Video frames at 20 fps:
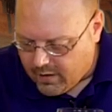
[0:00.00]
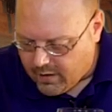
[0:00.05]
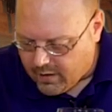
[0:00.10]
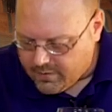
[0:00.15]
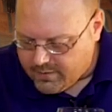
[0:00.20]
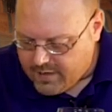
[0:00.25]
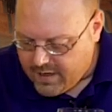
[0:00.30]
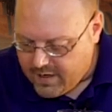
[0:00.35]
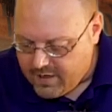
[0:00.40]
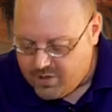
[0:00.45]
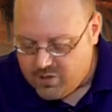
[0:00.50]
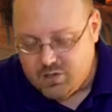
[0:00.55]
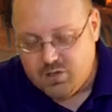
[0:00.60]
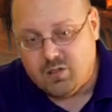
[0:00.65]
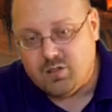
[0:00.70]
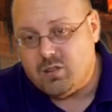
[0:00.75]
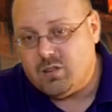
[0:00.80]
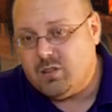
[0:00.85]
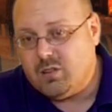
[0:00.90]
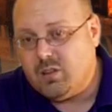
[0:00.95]
Ardèche.
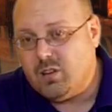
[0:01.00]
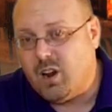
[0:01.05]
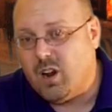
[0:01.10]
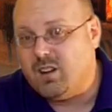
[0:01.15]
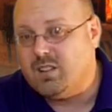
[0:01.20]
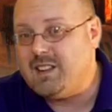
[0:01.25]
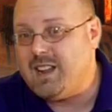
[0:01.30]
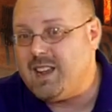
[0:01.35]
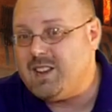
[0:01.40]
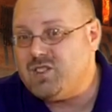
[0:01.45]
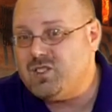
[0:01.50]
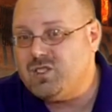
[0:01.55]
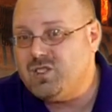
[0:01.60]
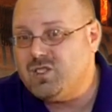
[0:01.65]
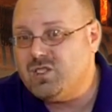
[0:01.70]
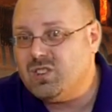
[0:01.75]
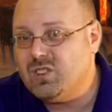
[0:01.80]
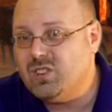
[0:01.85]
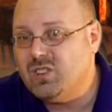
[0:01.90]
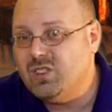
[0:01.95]

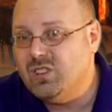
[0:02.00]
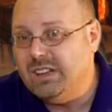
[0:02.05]
Ardèche.